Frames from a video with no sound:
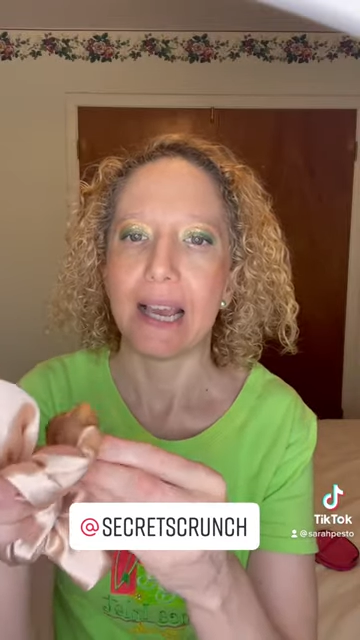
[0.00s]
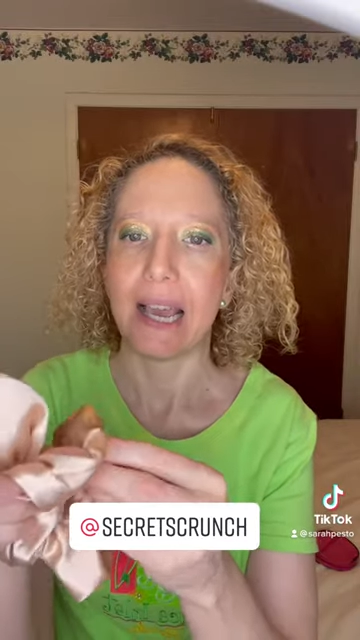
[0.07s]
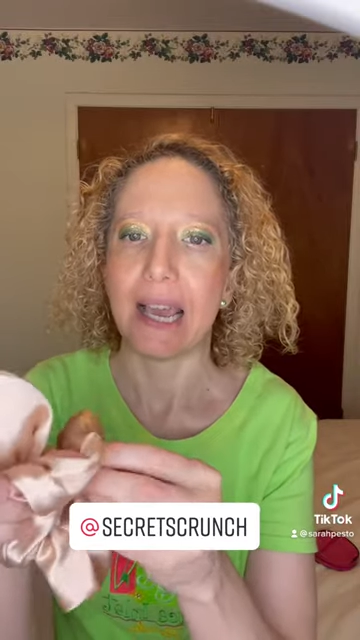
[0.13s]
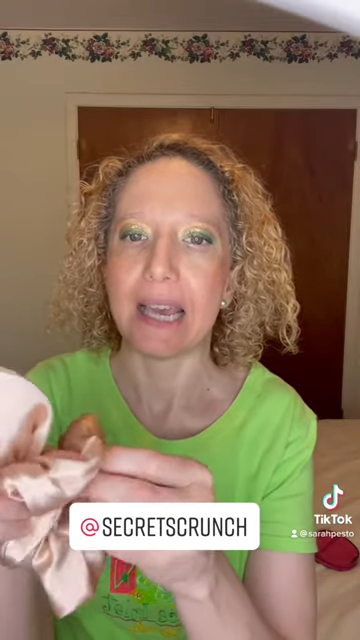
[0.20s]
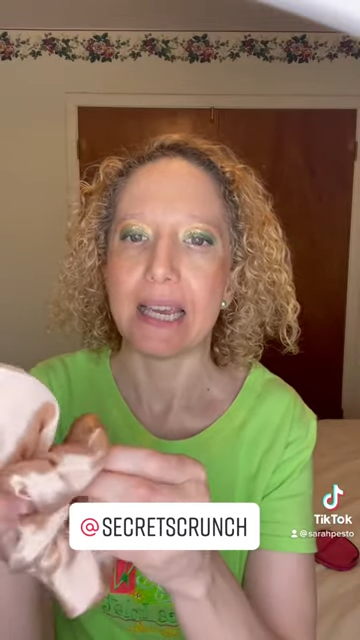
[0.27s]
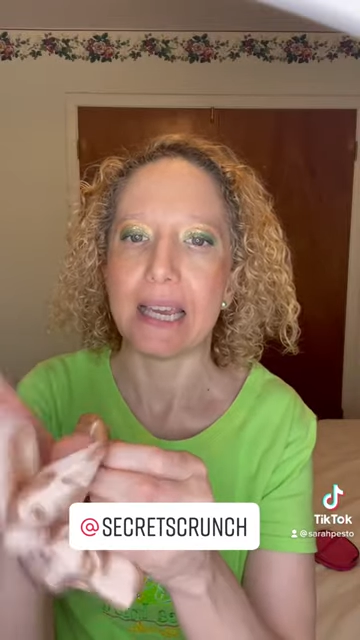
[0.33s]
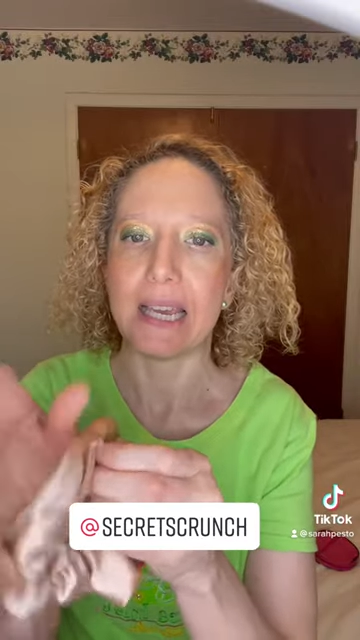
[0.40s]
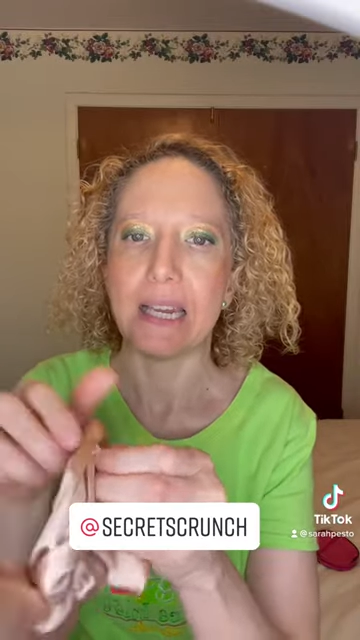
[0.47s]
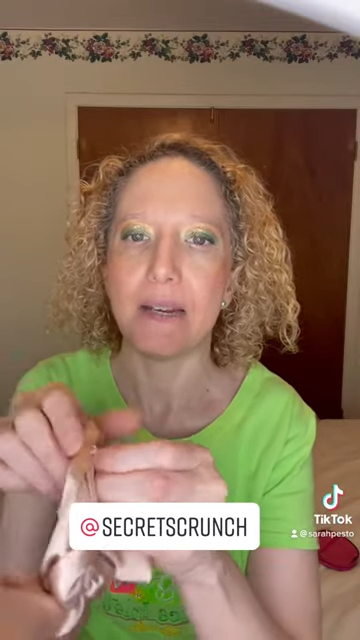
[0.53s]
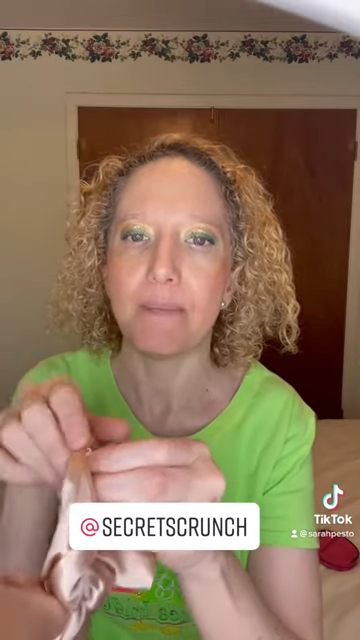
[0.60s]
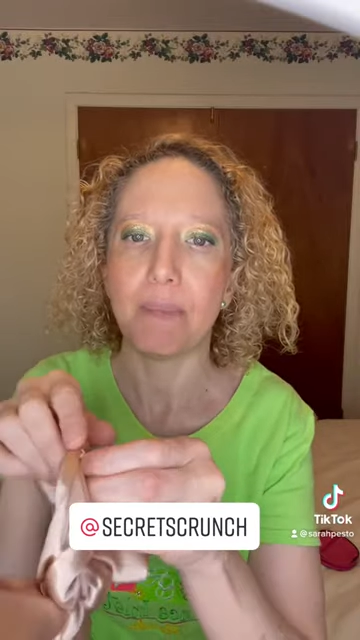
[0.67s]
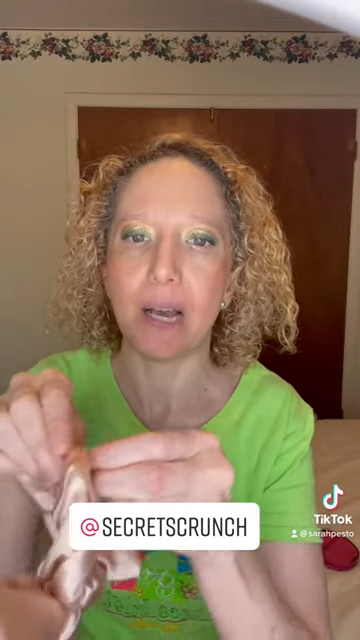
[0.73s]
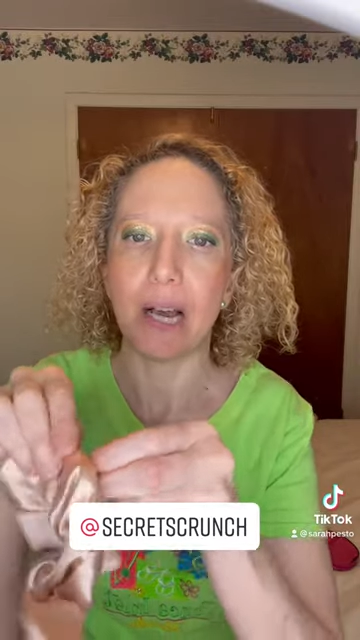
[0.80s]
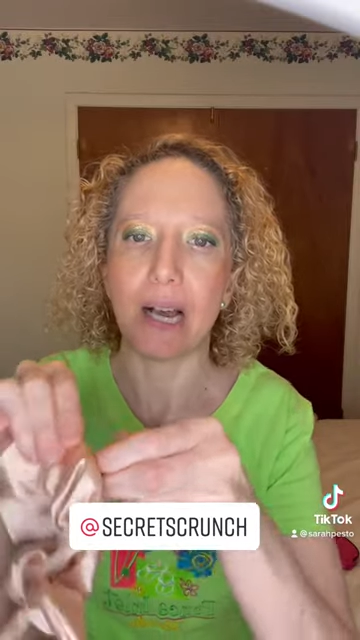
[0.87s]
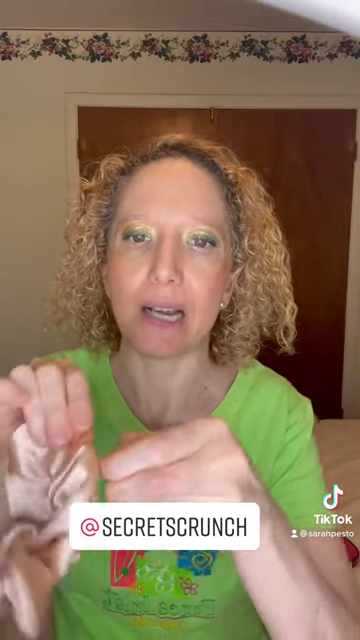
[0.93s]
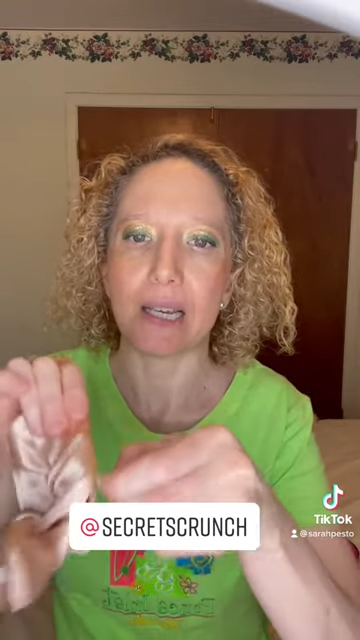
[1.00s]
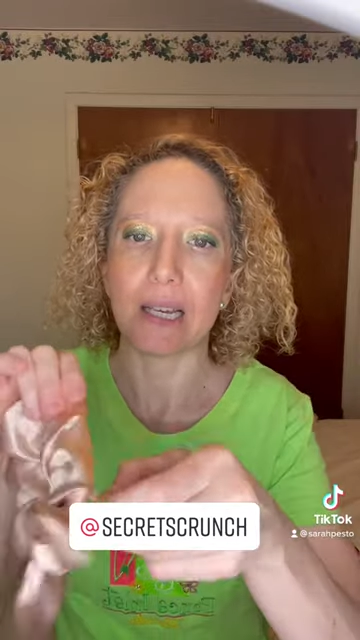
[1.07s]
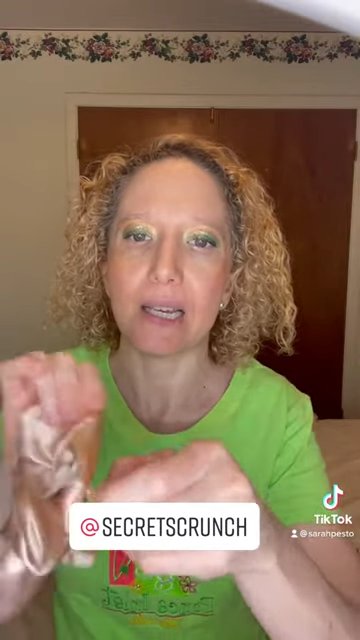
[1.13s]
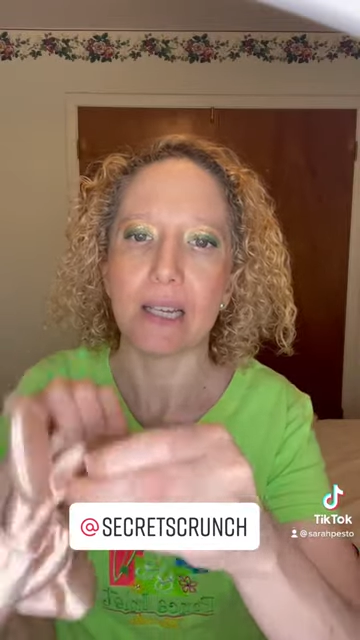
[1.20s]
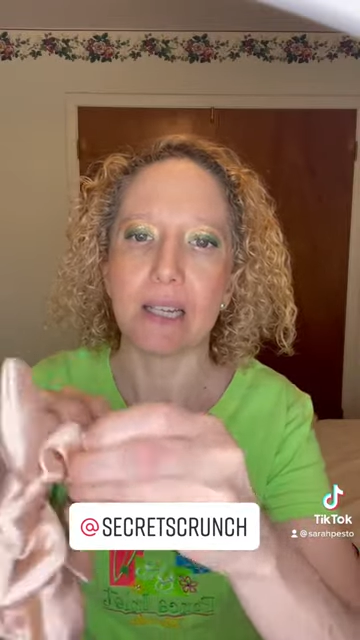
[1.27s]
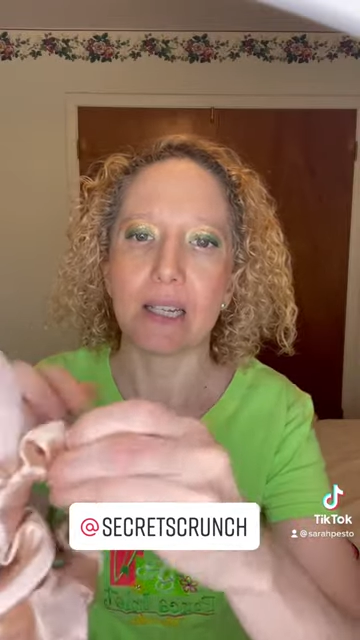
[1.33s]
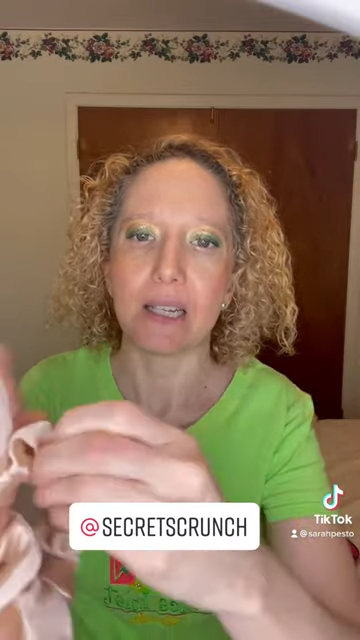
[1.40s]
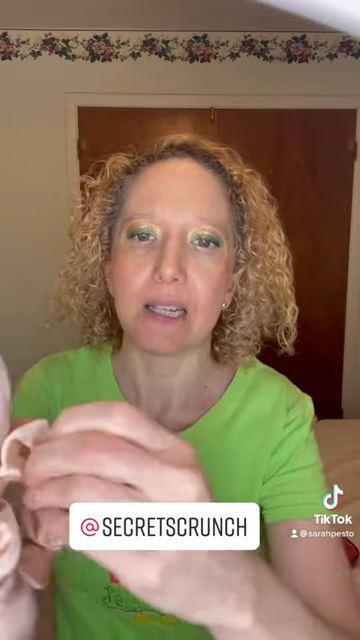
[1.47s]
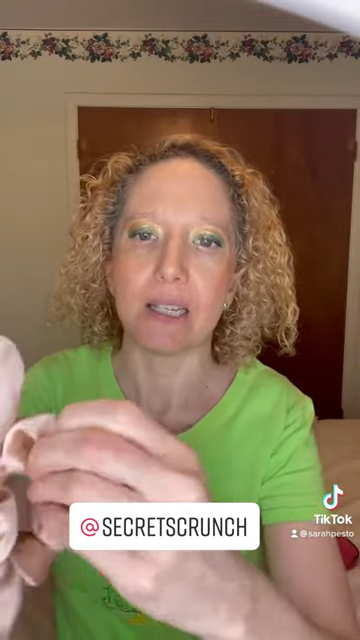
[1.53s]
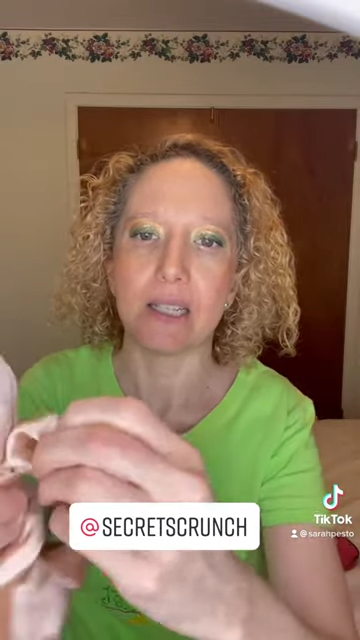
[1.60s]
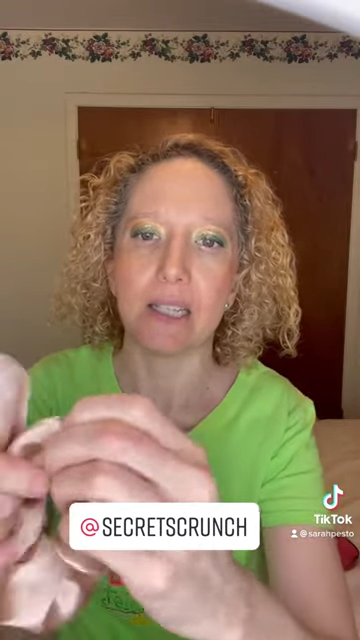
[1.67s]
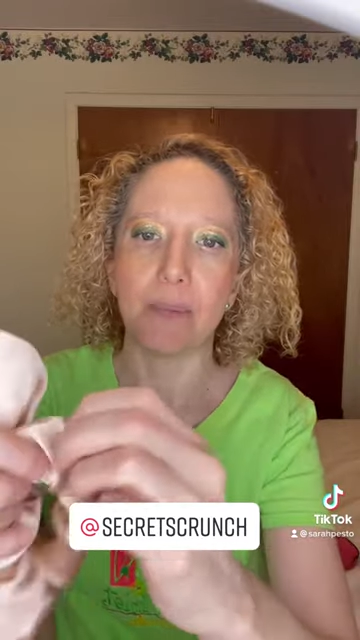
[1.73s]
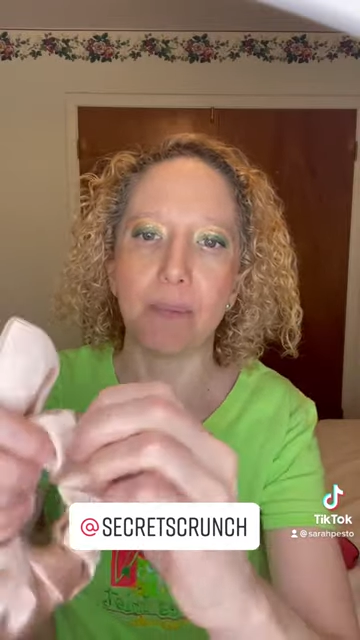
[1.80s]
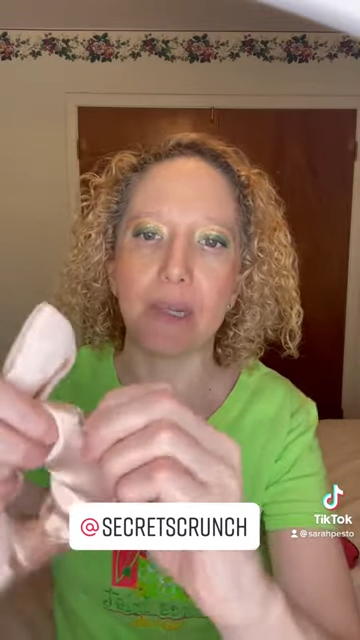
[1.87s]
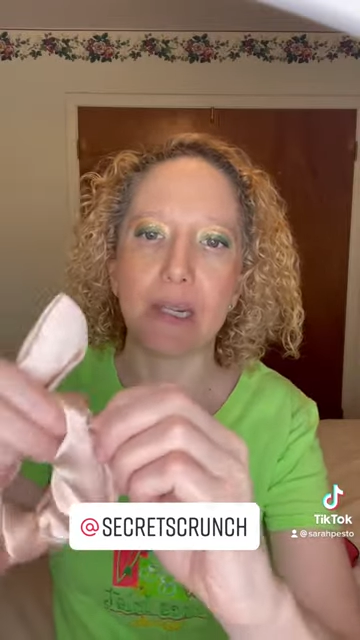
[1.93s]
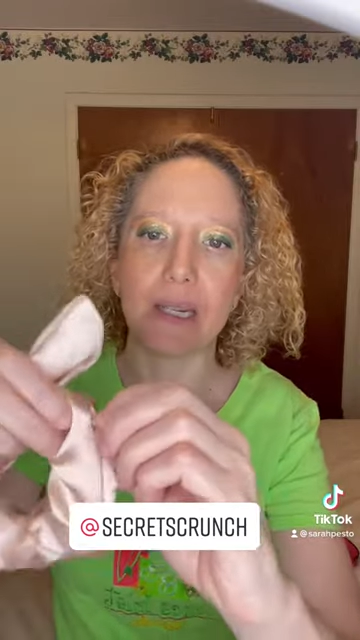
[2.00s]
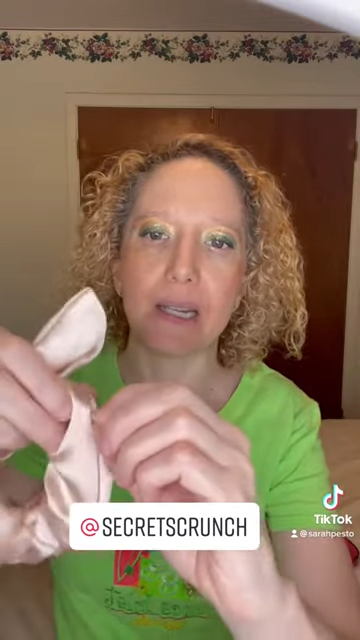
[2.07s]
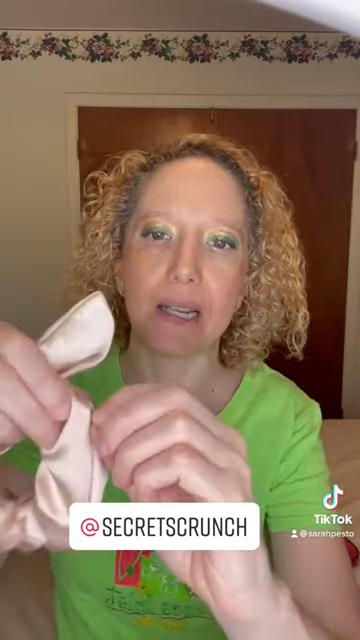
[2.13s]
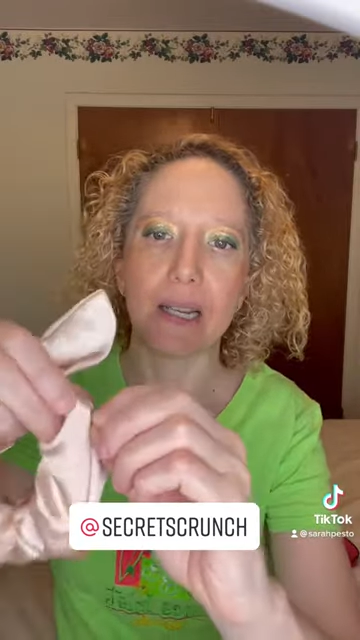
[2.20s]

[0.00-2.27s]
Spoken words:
a hidden pocket. You zip it,